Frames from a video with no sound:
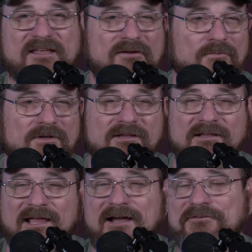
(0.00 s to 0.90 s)
that will
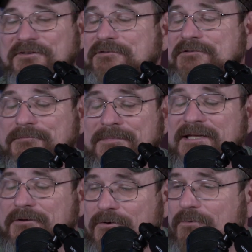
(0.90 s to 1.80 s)
allow you to
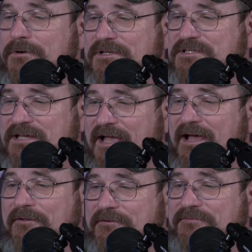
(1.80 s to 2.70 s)
make cordage
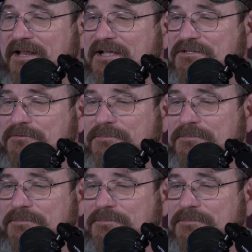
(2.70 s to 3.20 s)
out of natural